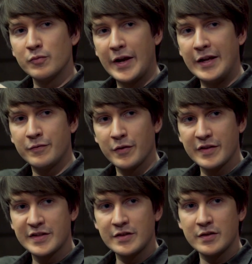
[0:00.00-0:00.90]
wait for
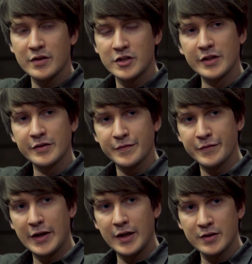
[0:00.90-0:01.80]
the shield to
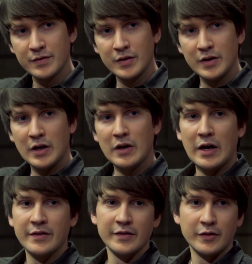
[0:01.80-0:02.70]
fade
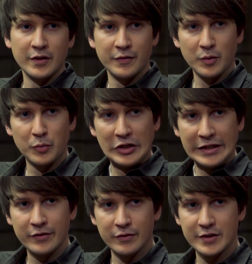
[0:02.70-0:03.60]
until you can
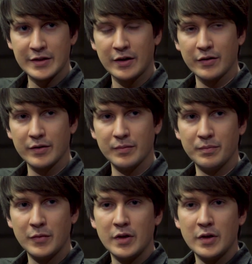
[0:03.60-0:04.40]
complete your attack on them.